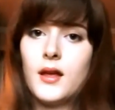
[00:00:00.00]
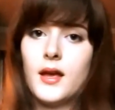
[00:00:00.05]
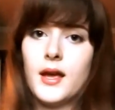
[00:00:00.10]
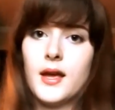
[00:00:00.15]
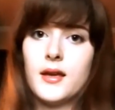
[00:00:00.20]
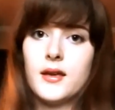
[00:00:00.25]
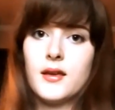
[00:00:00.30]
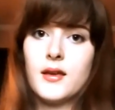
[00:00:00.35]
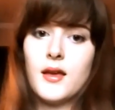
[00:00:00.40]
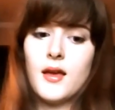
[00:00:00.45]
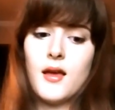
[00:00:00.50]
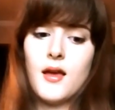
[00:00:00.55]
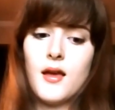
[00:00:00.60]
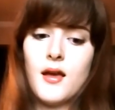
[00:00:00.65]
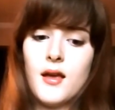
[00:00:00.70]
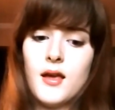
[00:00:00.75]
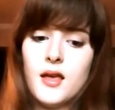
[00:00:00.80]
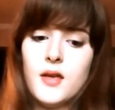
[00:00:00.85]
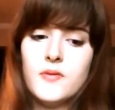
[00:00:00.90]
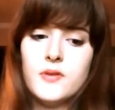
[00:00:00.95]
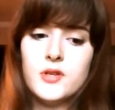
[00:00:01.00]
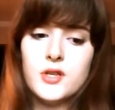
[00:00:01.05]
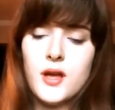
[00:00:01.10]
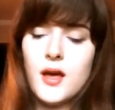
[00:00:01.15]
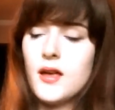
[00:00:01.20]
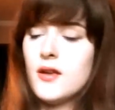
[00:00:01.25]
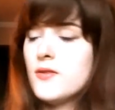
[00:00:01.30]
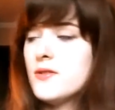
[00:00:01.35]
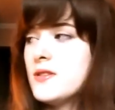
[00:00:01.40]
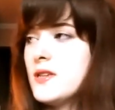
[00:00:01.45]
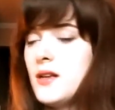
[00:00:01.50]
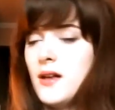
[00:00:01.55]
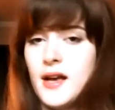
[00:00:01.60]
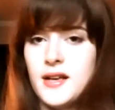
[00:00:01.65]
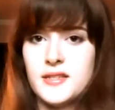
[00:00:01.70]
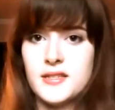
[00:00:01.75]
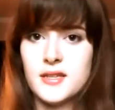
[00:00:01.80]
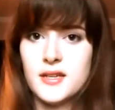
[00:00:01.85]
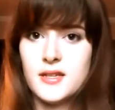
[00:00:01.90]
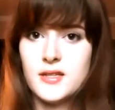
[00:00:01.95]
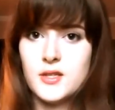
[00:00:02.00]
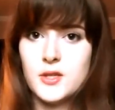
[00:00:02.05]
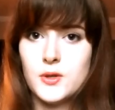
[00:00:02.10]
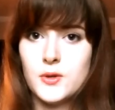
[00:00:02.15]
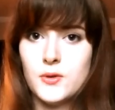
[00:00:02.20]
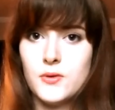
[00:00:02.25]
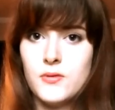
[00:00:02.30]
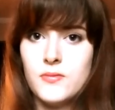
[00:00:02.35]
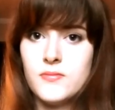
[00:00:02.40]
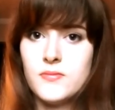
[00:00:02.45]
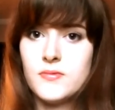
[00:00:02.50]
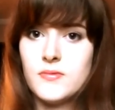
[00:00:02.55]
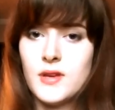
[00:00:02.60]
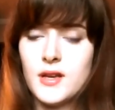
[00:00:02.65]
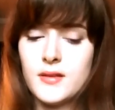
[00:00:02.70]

Like, even I used it last night too.